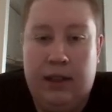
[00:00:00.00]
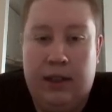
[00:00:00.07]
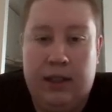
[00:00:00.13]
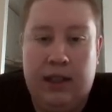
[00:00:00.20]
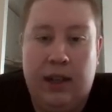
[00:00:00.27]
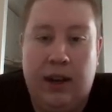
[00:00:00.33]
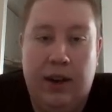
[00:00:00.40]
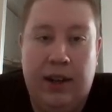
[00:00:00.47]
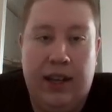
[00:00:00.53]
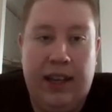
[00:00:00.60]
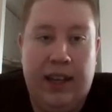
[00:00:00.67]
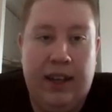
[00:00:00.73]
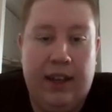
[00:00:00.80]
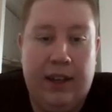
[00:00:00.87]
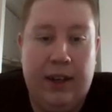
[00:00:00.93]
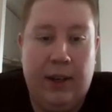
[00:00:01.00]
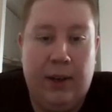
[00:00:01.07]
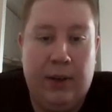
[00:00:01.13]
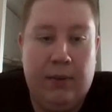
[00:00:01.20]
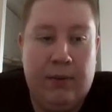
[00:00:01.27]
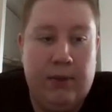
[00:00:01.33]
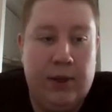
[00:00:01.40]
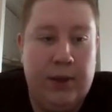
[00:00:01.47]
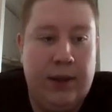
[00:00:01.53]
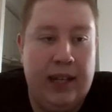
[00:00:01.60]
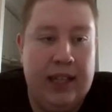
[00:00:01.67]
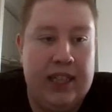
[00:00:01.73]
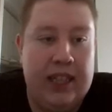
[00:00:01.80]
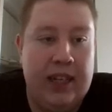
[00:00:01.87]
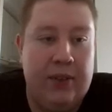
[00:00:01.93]
Starring Kitano. Well,
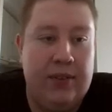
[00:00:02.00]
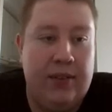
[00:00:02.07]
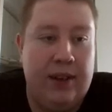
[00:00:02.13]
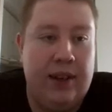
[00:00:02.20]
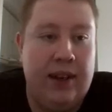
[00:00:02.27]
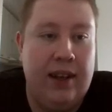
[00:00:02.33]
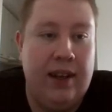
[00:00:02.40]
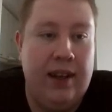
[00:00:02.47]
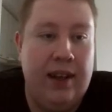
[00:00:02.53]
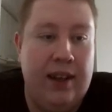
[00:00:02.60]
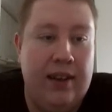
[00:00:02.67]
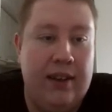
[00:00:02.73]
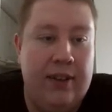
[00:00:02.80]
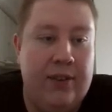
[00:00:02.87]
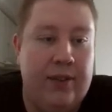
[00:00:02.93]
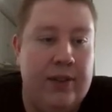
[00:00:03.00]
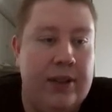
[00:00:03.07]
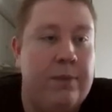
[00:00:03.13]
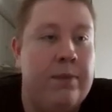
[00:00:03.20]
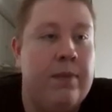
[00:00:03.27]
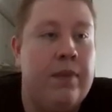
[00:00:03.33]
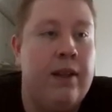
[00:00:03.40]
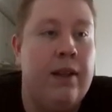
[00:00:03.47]
it sounds fun. Sounds fun.